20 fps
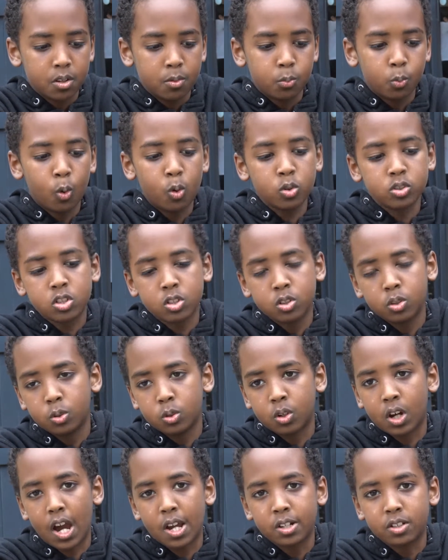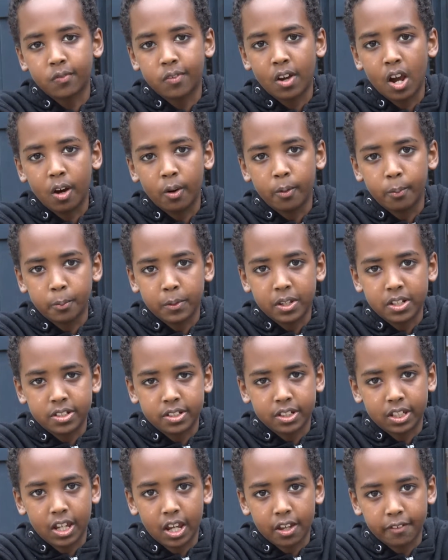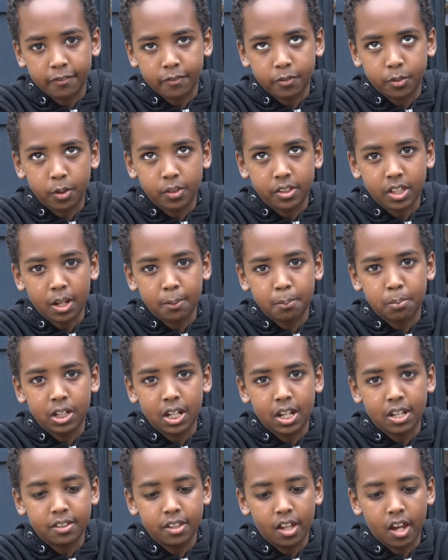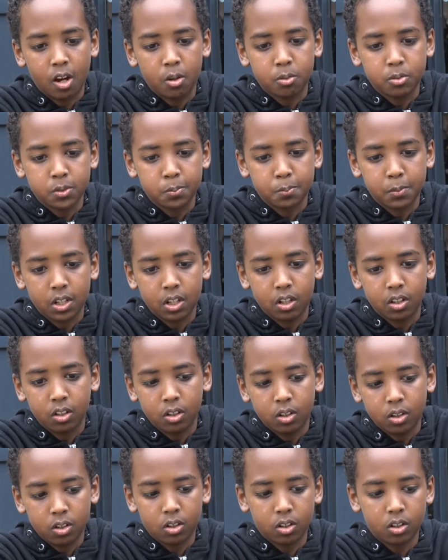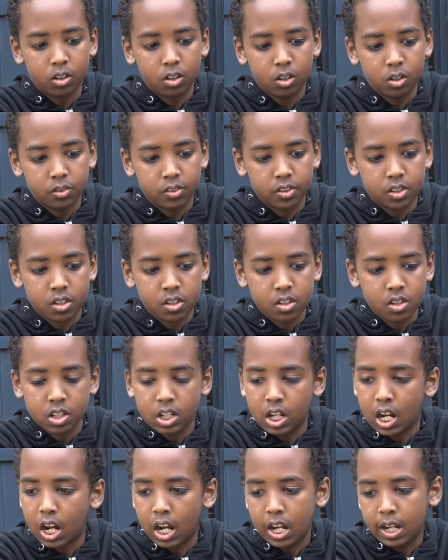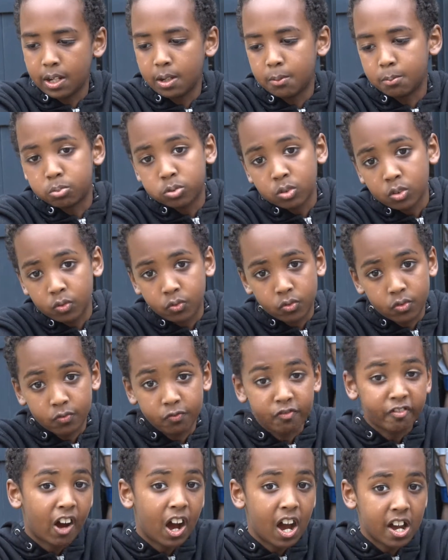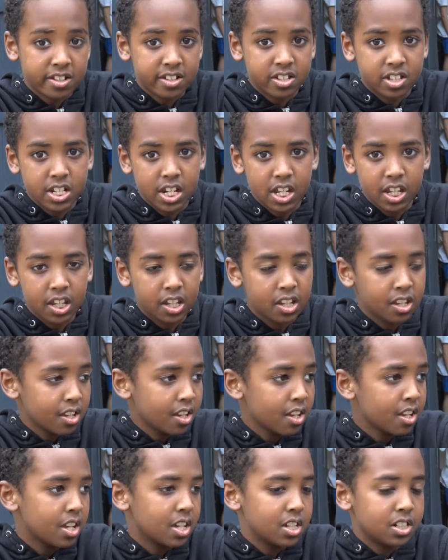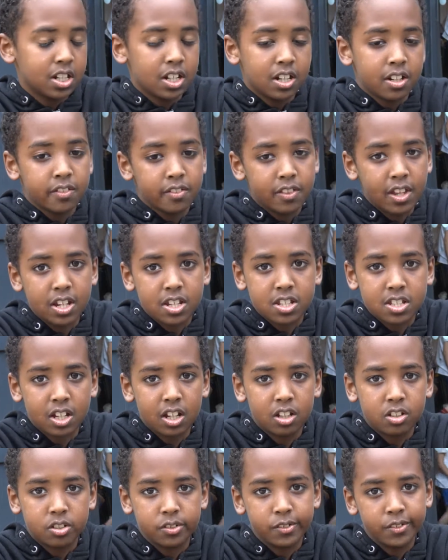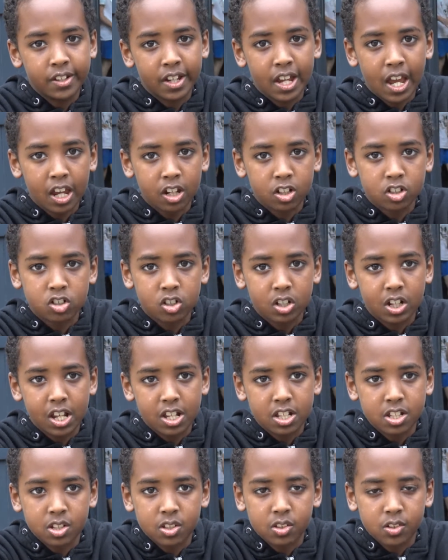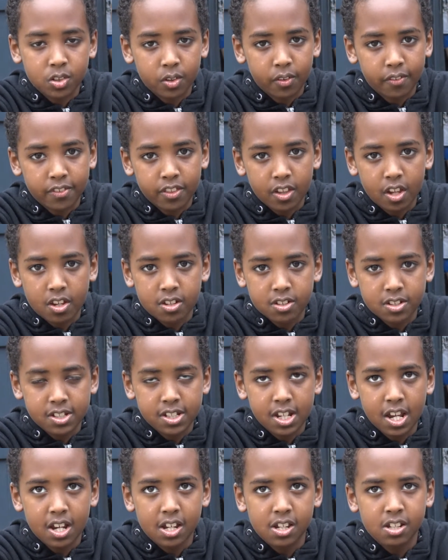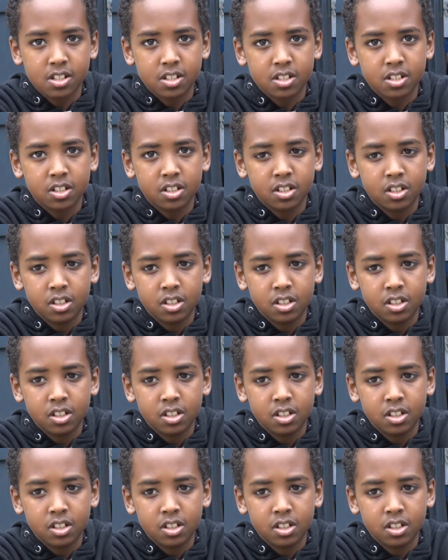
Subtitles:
Waltzing all kind of helped me to get through that play. That helped me a lot. I improved vastly, and then they started doing extra lessons on Thursdays,